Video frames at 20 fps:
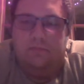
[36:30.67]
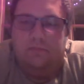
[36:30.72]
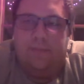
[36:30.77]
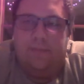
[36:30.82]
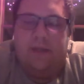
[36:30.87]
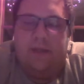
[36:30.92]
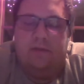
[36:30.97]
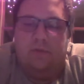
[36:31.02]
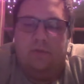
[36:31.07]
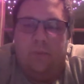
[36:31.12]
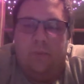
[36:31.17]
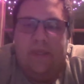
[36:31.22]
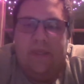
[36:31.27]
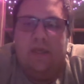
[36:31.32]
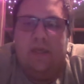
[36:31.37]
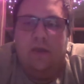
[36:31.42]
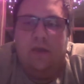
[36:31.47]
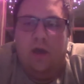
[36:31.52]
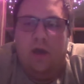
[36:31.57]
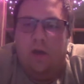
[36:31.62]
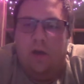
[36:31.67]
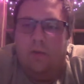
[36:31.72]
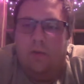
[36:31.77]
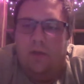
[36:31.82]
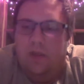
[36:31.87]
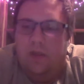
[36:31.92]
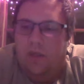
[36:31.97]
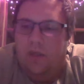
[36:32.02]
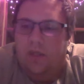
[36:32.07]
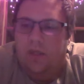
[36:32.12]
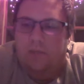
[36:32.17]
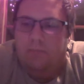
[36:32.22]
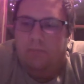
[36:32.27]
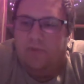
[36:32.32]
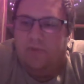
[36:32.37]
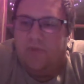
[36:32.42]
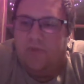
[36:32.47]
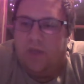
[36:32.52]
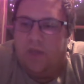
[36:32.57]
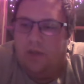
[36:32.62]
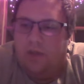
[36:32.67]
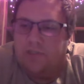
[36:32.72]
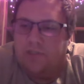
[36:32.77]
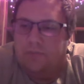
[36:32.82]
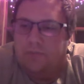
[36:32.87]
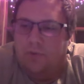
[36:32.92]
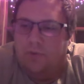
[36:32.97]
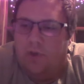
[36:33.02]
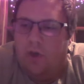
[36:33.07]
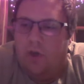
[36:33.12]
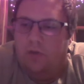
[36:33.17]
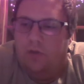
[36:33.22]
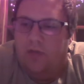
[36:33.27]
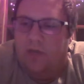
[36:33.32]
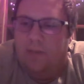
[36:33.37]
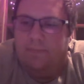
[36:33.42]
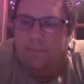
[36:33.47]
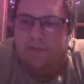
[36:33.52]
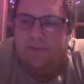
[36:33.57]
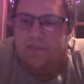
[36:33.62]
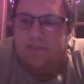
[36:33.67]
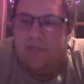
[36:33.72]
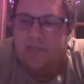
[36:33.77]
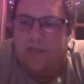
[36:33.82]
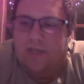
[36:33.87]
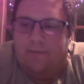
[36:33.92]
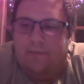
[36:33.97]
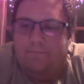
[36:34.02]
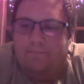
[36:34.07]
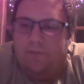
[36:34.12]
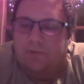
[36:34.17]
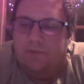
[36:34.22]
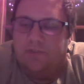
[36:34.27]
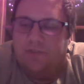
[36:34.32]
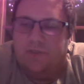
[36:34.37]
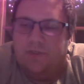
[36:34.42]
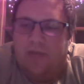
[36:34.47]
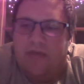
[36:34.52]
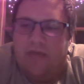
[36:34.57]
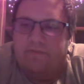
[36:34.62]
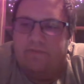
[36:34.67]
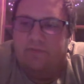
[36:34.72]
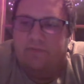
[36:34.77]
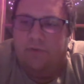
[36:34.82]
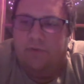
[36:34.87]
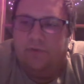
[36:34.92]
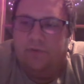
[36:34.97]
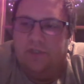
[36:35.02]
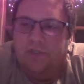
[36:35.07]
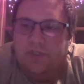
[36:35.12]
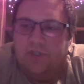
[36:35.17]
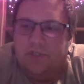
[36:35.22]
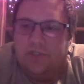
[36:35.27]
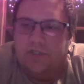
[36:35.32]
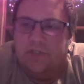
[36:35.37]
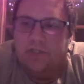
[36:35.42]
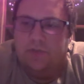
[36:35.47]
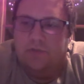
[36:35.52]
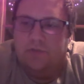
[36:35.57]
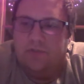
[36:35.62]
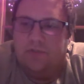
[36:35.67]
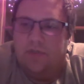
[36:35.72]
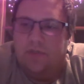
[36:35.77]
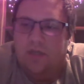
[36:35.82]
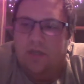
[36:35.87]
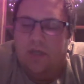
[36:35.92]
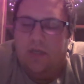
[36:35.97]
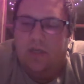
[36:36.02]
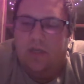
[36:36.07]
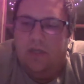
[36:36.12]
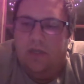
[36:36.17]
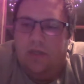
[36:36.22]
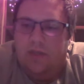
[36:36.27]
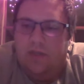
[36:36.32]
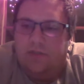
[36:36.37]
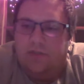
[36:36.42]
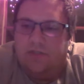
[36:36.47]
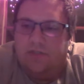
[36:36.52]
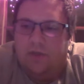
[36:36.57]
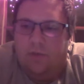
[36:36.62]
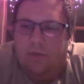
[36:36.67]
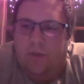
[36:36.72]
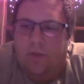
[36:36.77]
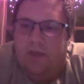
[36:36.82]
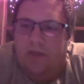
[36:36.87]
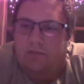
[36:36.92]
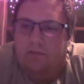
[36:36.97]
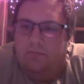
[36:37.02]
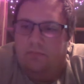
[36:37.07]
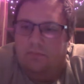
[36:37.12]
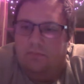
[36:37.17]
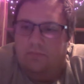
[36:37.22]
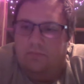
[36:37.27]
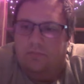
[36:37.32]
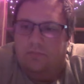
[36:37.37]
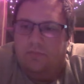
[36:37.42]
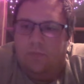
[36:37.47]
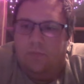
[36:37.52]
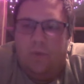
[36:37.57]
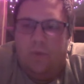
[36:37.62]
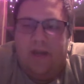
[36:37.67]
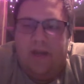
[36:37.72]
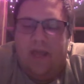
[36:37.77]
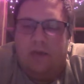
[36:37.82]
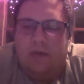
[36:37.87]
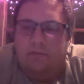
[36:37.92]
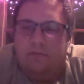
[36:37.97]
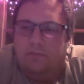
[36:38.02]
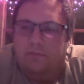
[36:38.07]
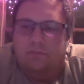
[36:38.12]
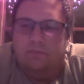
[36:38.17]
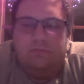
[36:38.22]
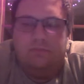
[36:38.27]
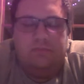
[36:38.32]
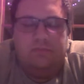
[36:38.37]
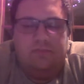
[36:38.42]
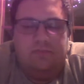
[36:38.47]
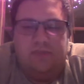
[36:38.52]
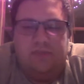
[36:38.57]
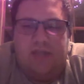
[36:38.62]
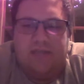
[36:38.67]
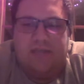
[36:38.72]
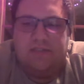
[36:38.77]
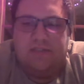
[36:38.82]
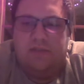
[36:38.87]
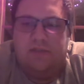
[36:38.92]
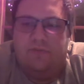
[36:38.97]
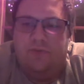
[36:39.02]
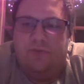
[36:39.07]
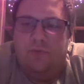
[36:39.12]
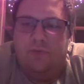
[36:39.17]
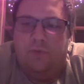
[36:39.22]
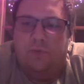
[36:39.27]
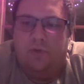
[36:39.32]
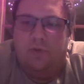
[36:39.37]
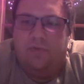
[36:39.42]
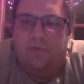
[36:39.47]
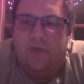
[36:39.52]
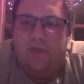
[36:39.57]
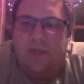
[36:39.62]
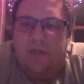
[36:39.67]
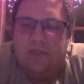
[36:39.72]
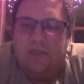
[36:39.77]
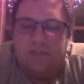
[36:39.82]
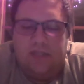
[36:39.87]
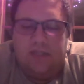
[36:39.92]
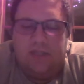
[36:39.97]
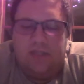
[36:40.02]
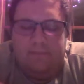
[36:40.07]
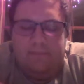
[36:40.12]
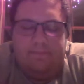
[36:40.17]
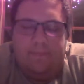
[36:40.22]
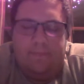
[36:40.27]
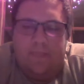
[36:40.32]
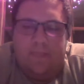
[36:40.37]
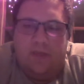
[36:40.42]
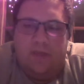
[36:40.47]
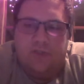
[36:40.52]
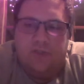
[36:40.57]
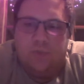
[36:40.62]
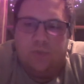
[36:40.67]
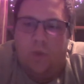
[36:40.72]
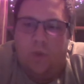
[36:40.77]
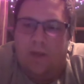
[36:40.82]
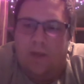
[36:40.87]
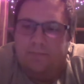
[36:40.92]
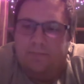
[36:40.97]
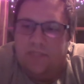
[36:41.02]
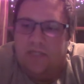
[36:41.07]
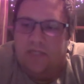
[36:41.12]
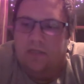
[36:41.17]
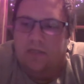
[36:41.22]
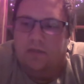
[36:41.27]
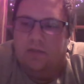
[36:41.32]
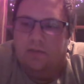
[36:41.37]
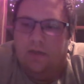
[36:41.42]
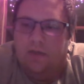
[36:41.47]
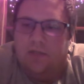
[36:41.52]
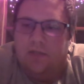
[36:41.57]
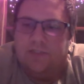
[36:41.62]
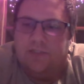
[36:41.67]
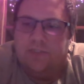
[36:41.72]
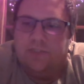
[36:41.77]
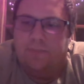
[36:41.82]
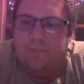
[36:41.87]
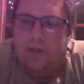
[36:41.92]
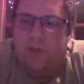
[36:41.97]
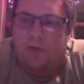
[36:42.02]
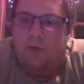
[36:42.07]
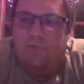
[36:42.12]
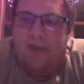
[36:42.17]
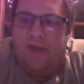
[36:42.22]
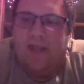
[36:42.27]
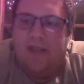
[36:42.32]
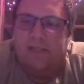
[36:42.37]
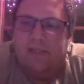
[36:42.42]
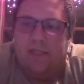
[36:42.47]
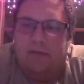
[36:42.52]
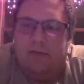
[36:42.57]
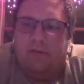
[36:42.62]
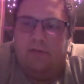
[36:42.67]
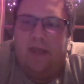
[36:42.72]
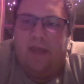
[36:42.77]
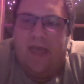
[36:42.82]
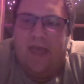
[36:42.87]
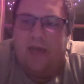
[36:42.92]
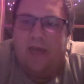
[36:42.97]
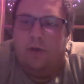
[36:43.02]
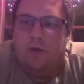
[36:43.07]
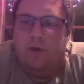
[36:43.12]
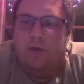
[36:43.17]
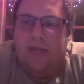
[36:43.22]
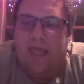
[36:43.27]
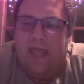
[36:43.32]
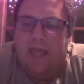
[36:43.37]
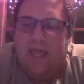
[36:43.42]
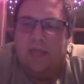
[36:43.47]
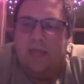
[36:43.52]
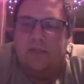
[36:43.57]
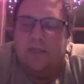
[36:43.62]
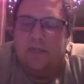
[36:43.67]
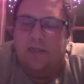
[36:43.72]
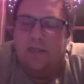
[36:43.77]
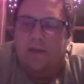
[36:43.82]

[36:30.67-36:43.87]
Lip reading: about a week ago, but the customer called up and said he was still having voltage issues. So I went out and tested a few more things, and I swapped in a spare regulator I had on hand,